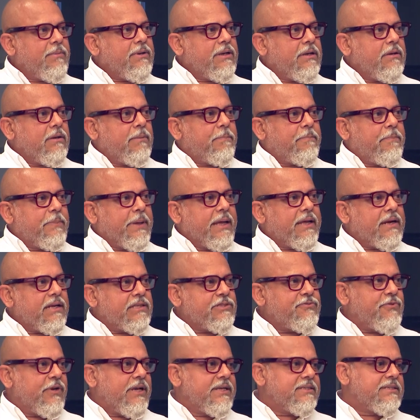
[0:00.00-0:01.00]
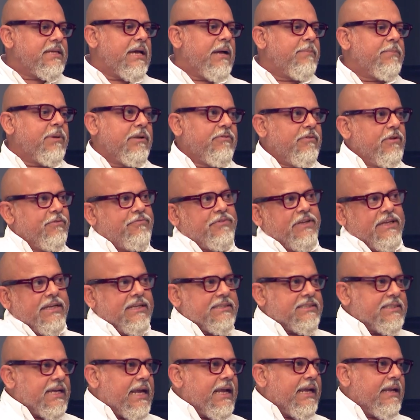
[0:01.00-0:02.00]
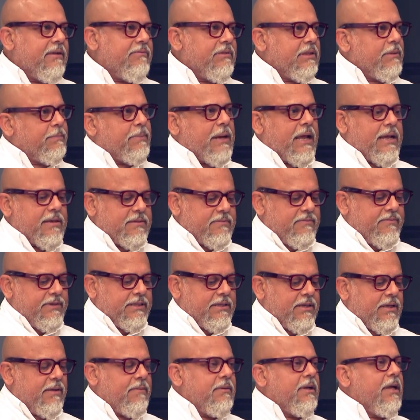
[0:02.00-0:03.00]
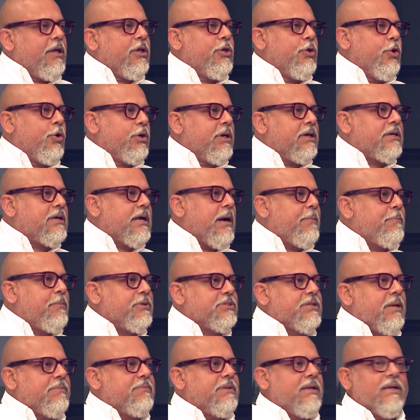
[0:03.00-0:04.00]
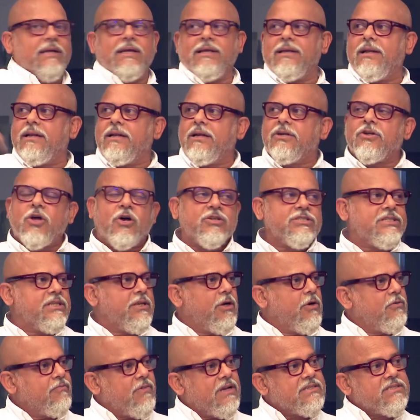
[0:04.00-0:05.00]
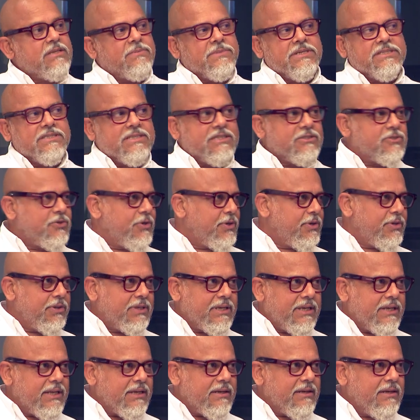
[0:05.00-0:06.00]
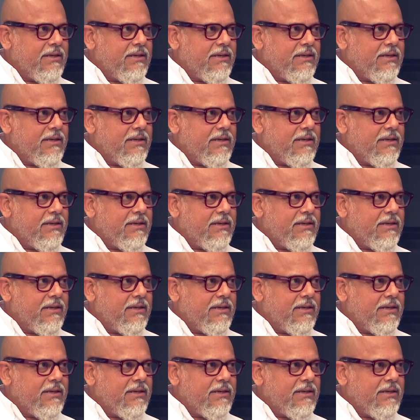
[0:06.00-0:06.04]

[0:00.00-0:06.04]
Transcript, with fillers: I mean, parents, for example, we feed a child with a plas- with a yogurt cup or something yeah. like that and toss it out. What's the message going to the kid?